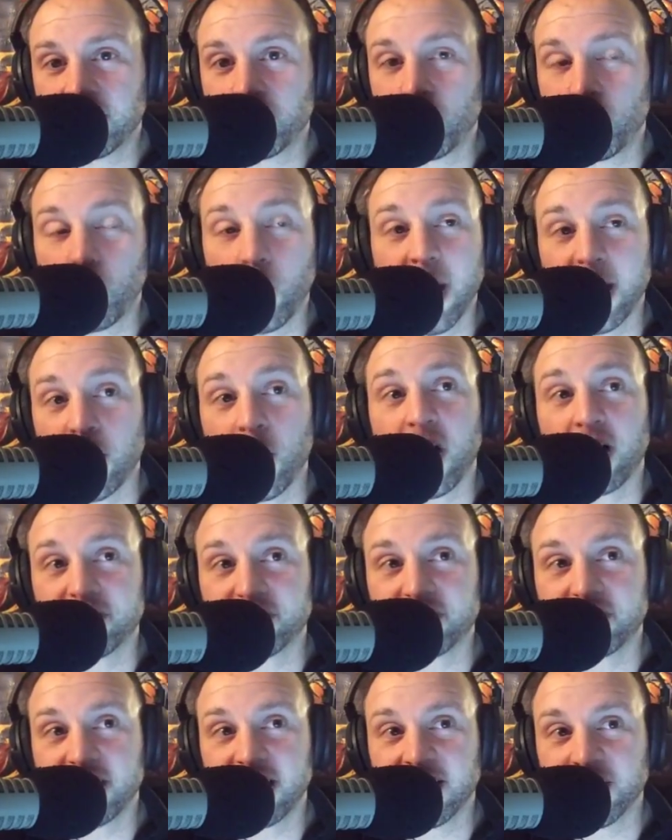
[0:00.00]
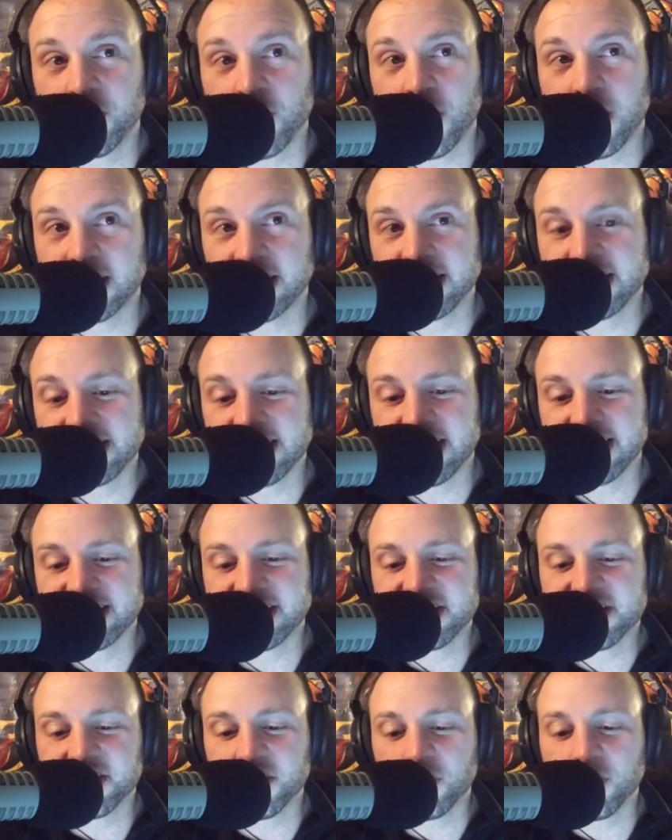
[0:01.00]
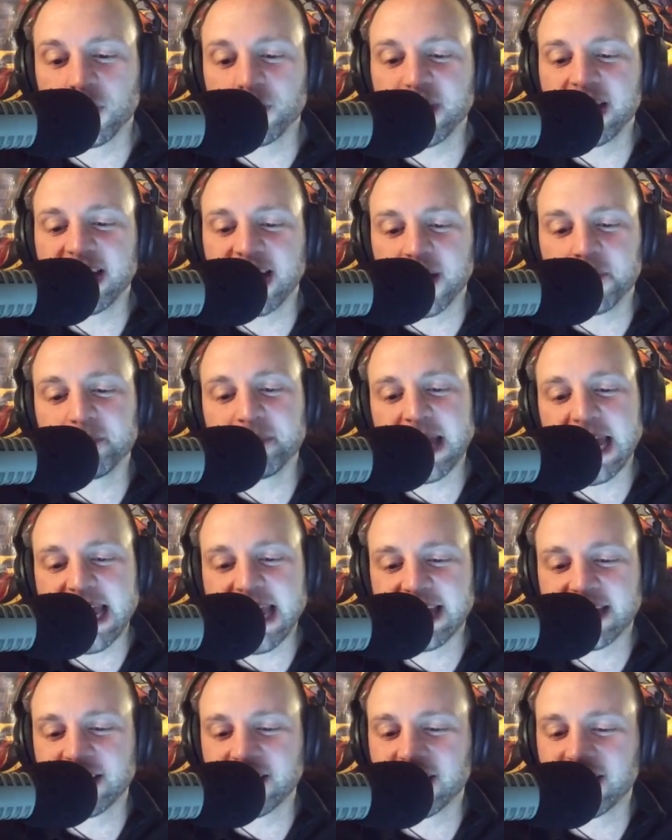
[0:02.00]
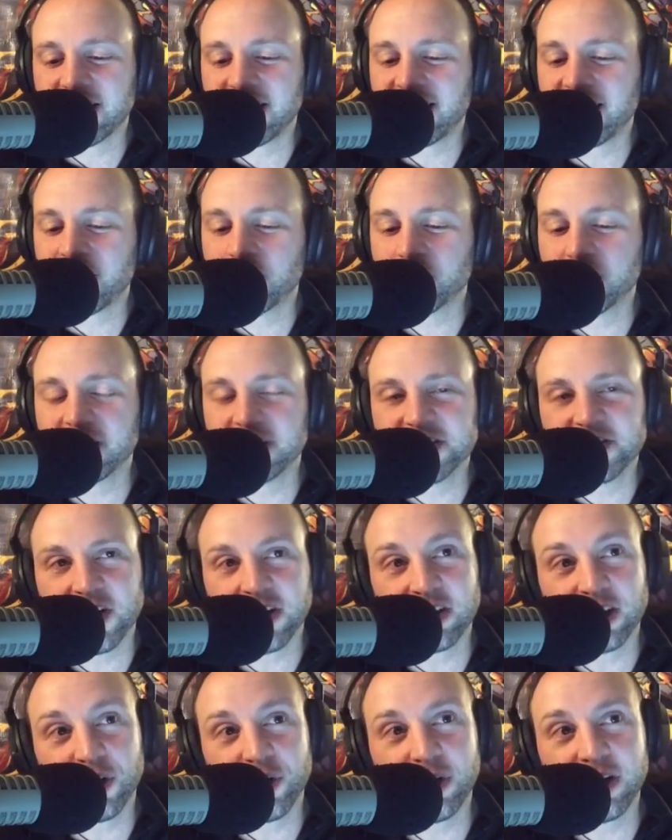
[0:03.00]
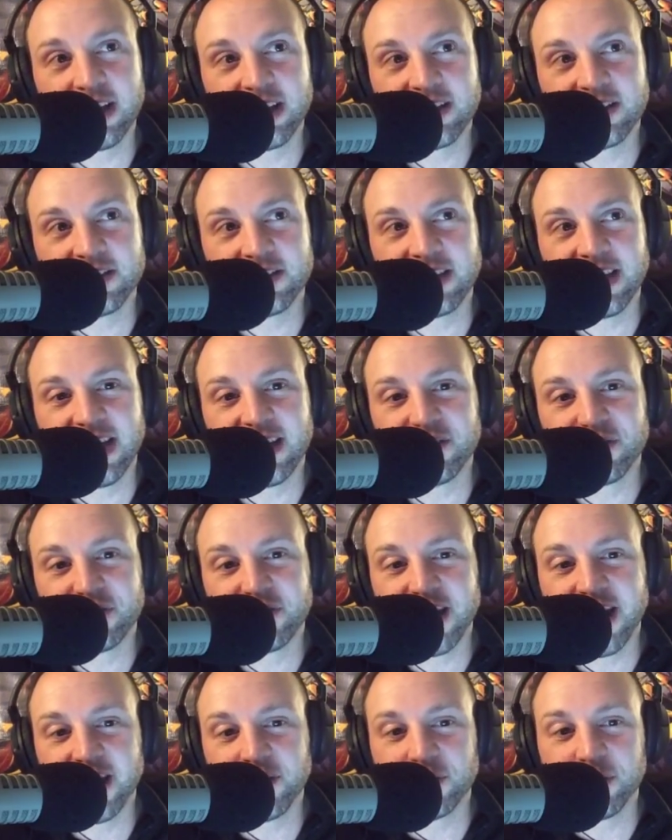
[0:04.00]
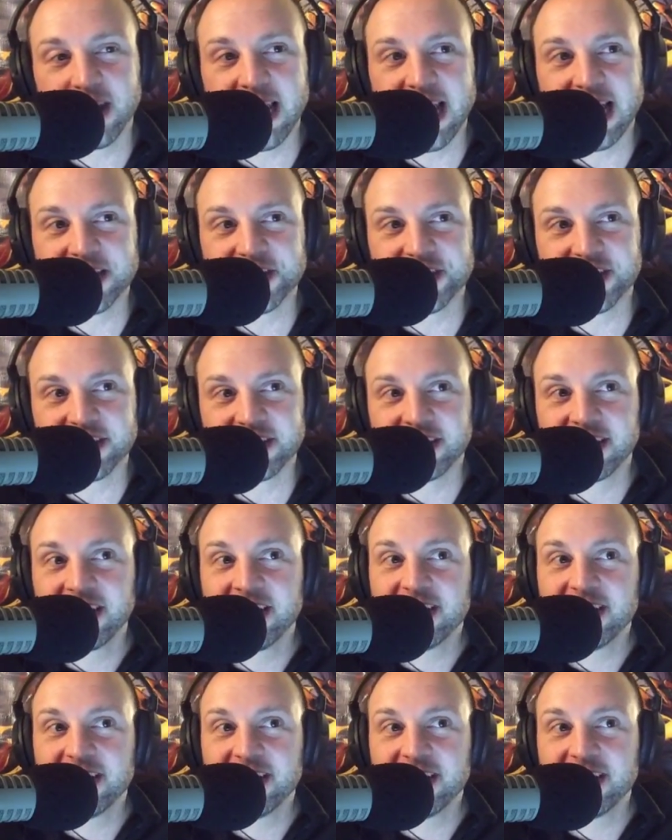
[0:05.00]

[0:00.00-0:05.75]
went off on Walking Dead. So when we come back, uh, we're going to talk the critical and fan reaction